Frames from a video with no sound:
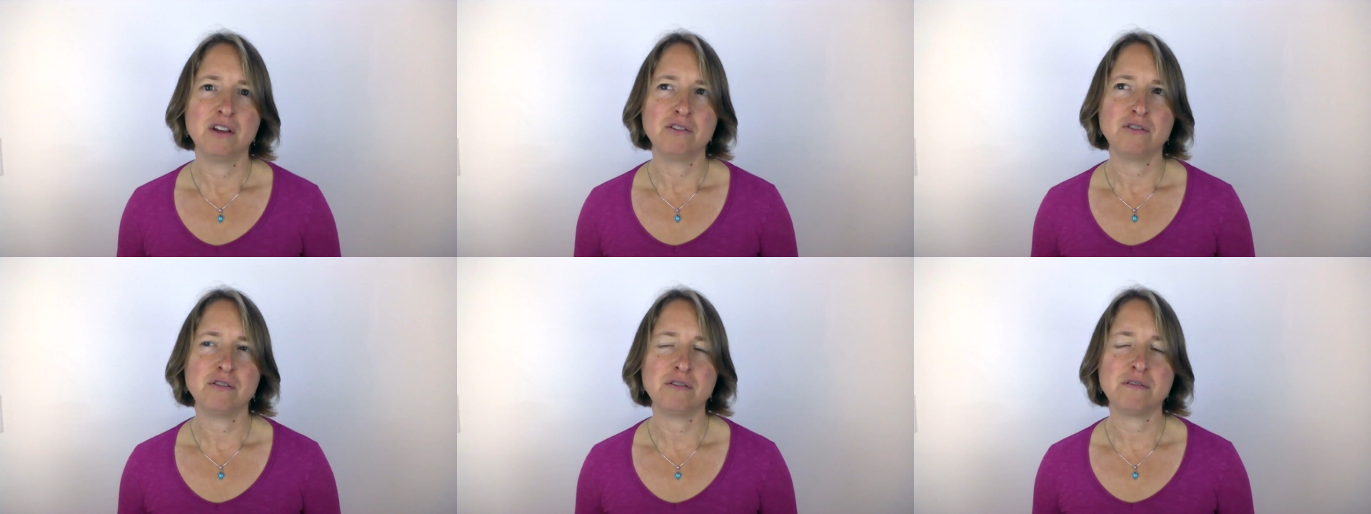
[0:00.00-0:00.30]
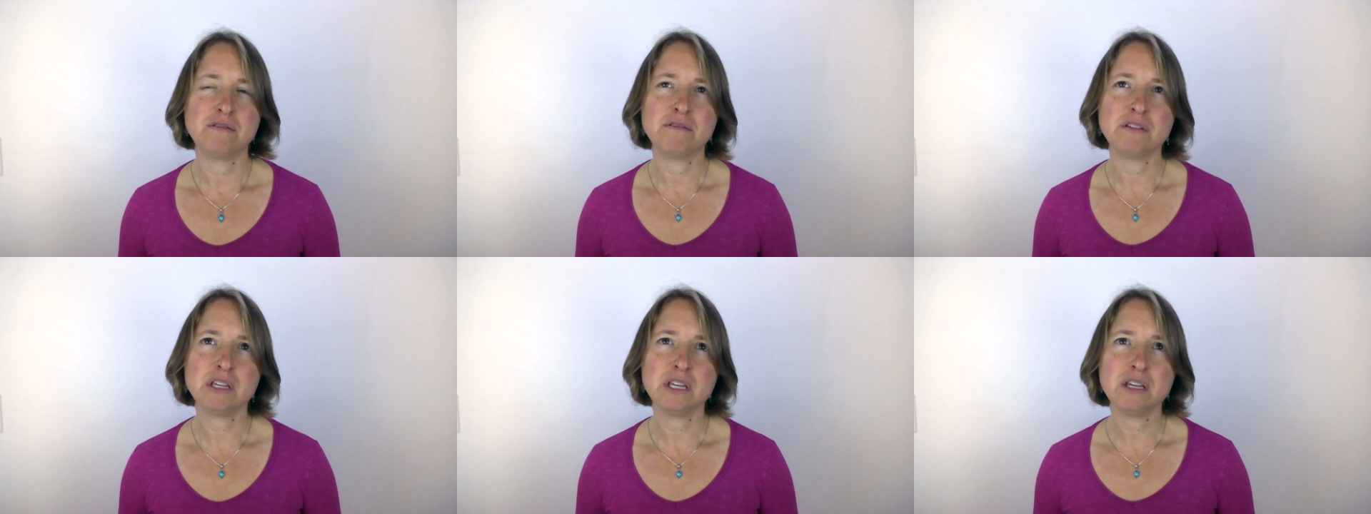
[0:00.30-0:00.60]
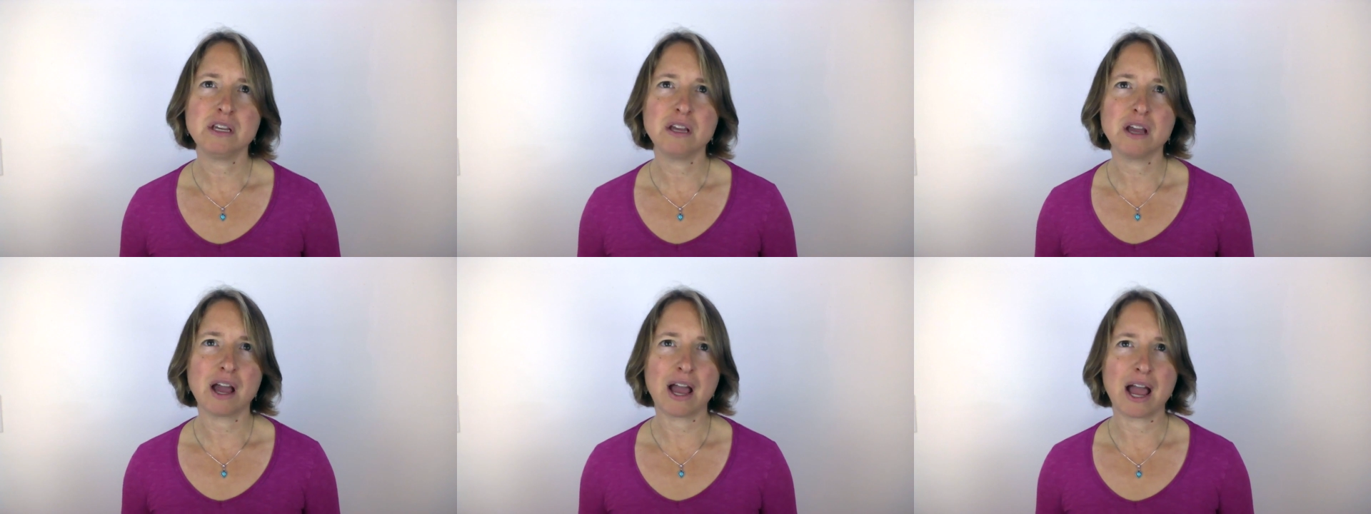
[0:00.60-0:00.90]
to
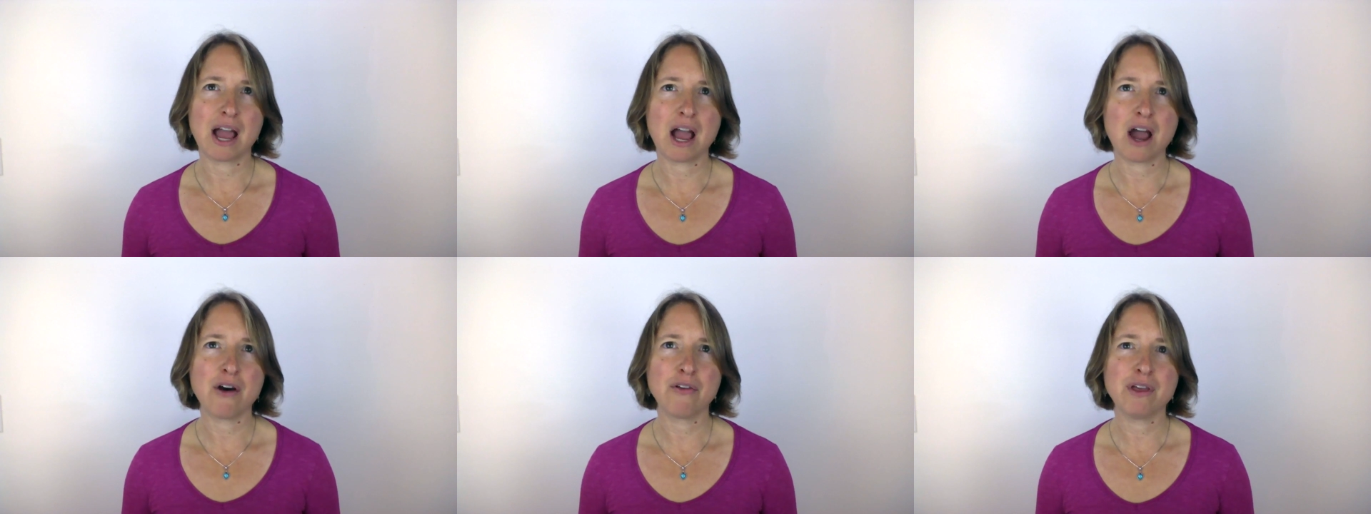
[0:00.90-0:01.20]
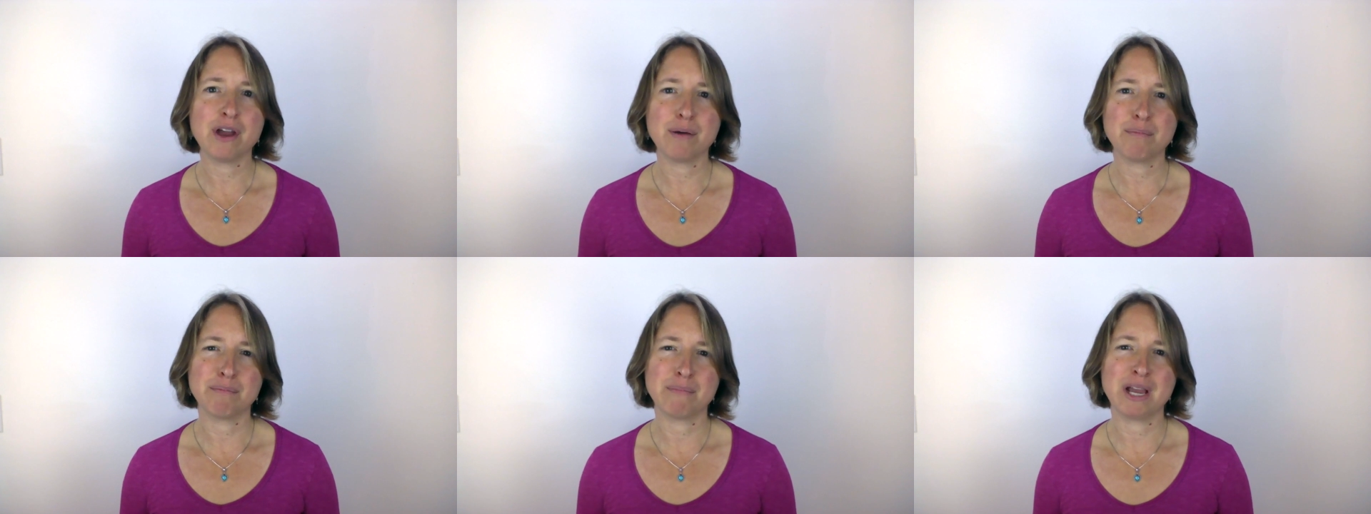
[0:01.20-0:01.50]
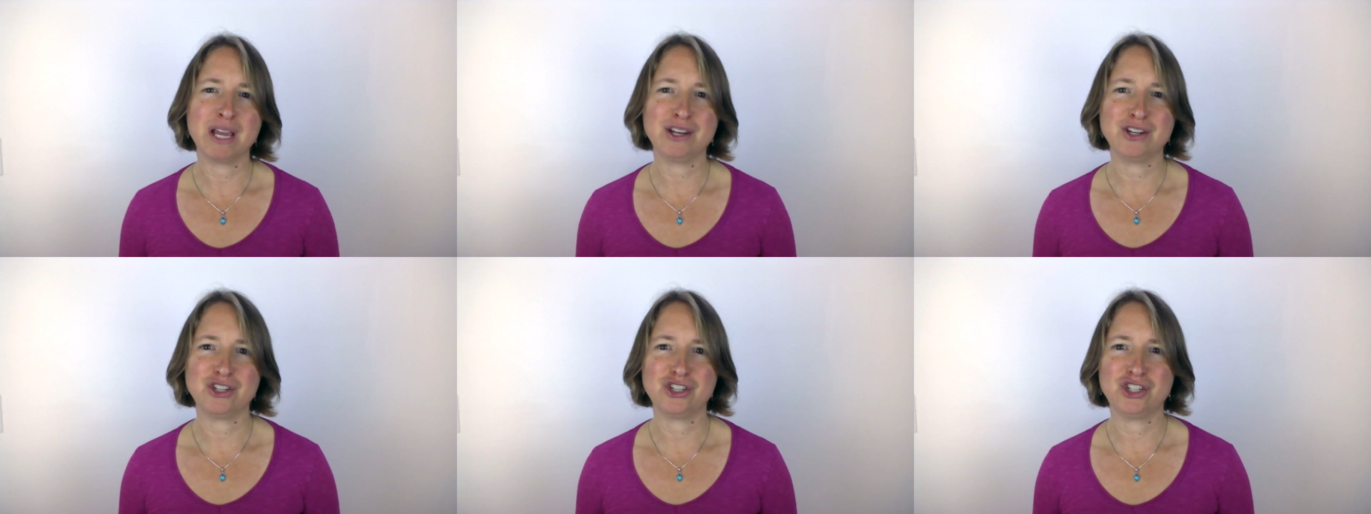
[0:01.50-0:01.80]
see how that
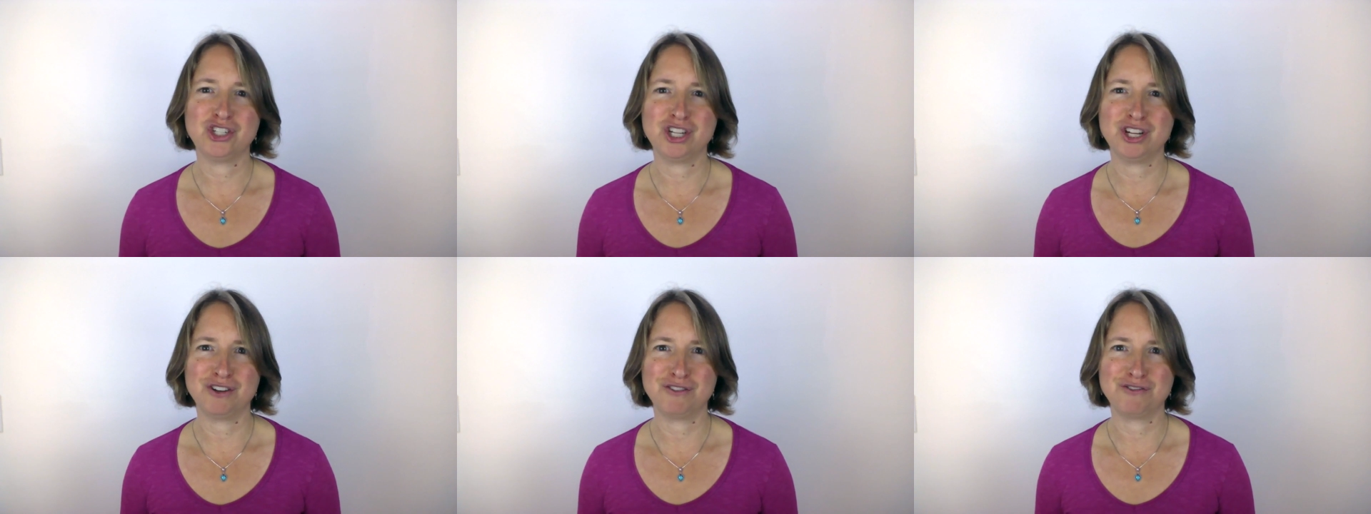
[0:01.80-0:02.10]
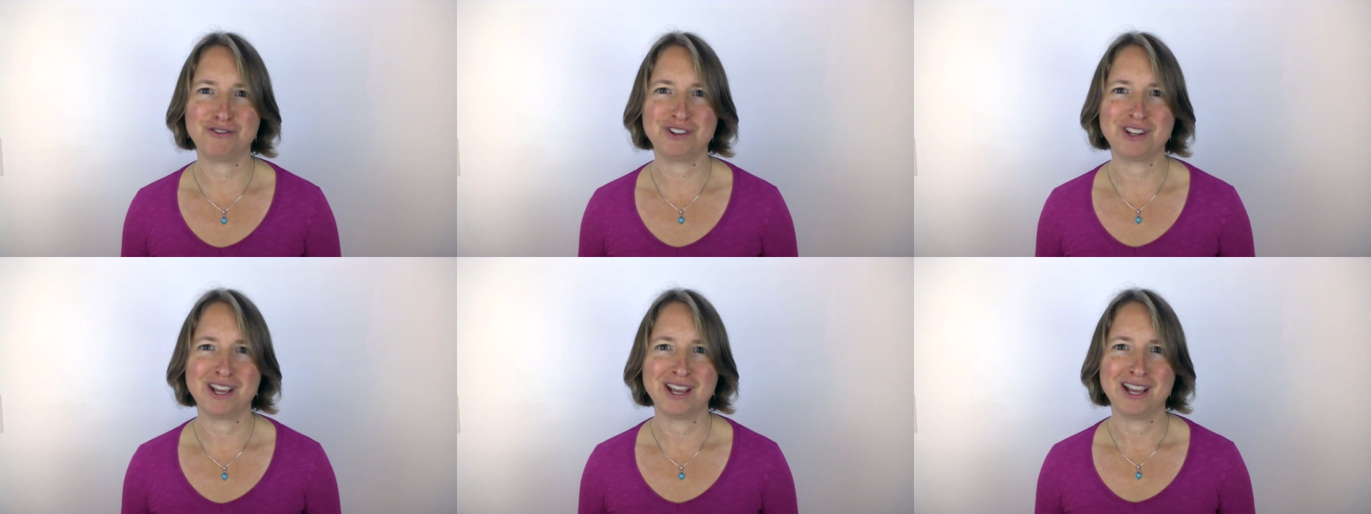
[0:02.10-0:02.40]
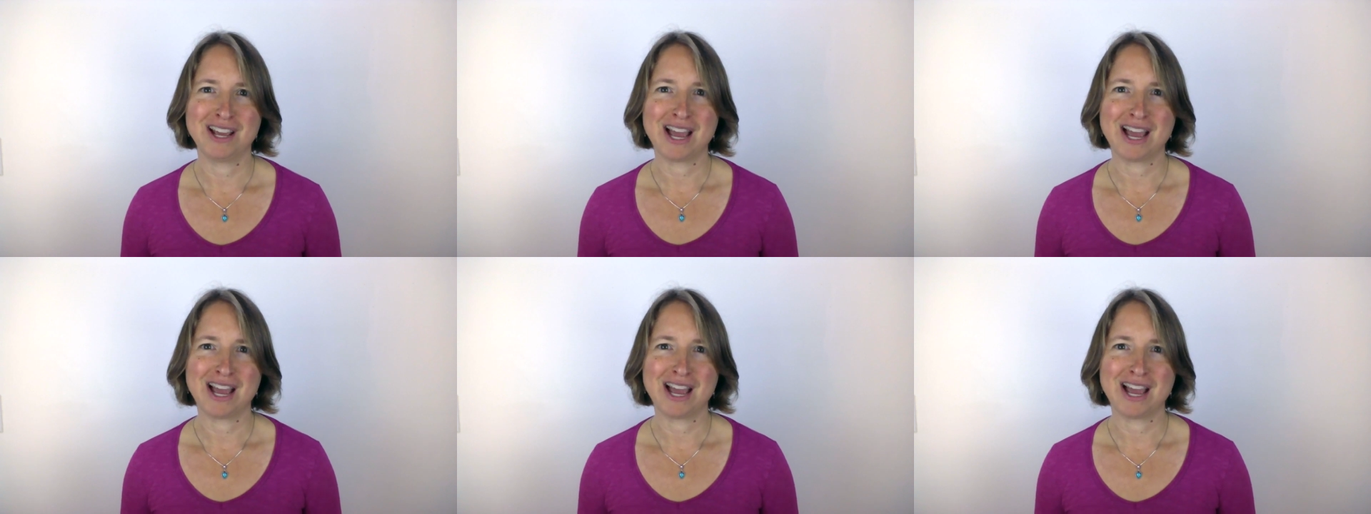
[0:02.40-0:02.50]
might shift